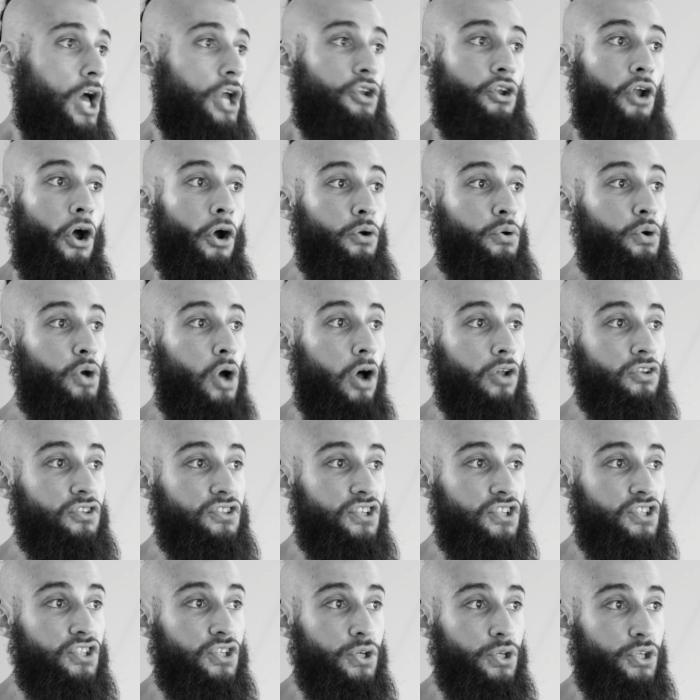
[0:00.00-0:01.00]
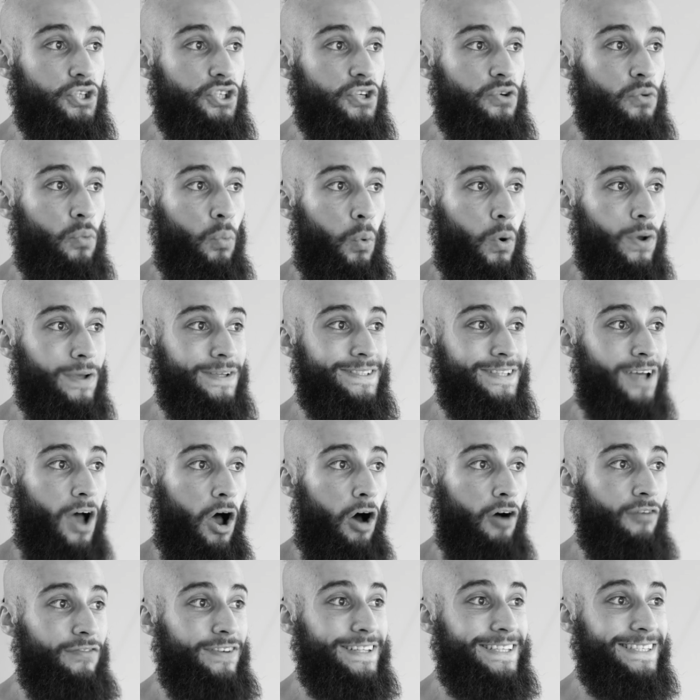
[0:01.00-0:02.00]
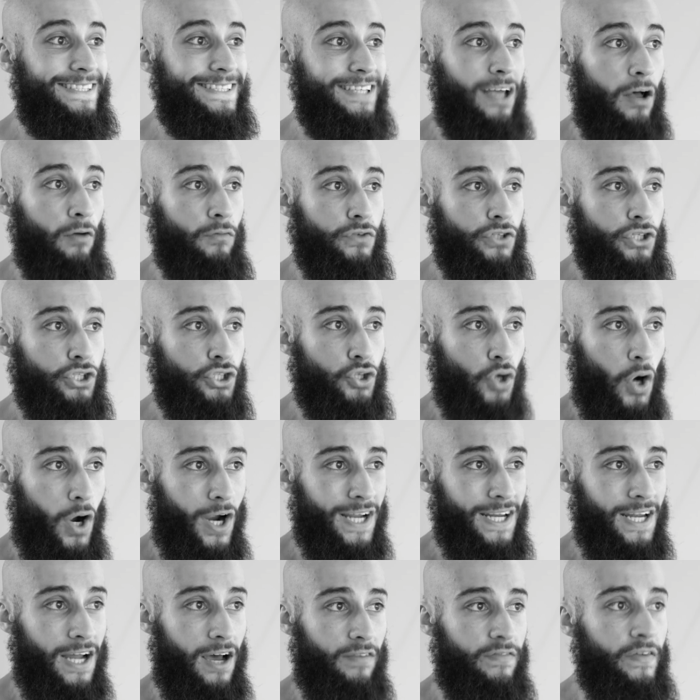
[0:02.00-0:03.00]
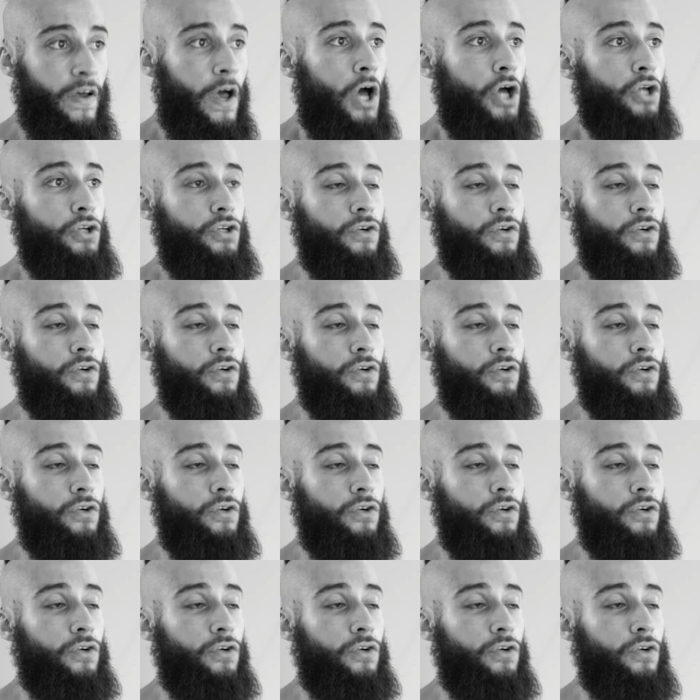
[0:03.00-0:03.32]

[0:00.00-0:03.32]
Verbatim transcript: No constitution was of itself strong enough